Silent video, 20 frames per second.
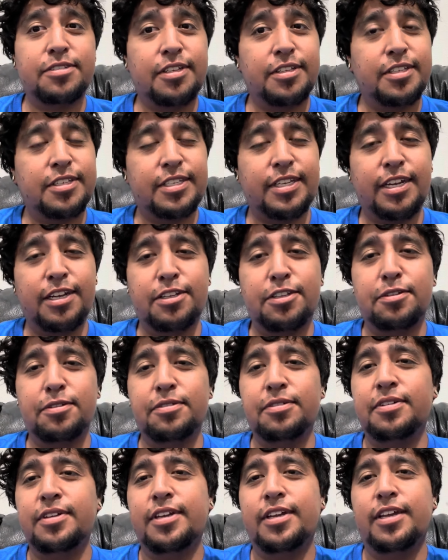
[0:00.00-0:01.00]
I decided to
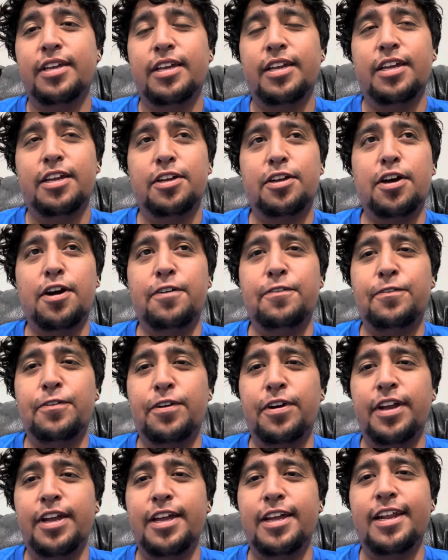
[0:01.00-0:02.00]
go for
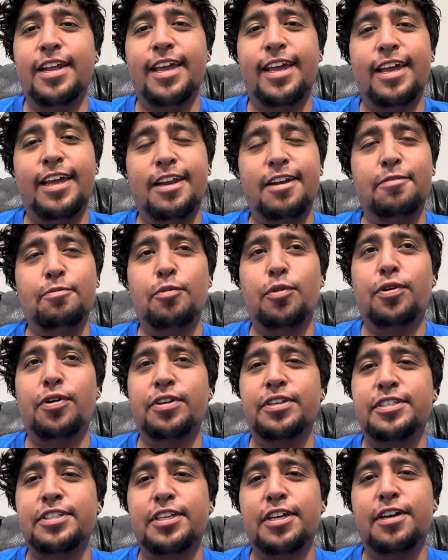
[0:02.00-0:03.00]
it, and more
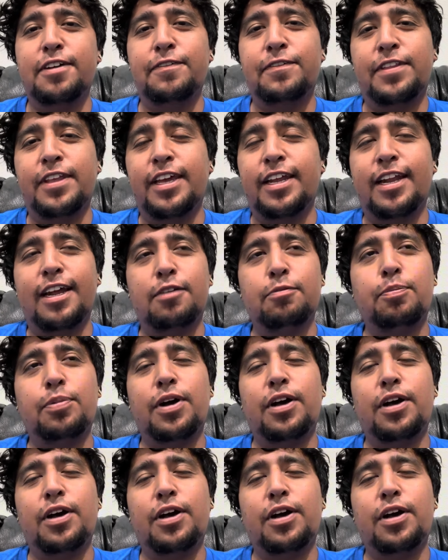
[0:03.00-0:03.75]
stuff that I'll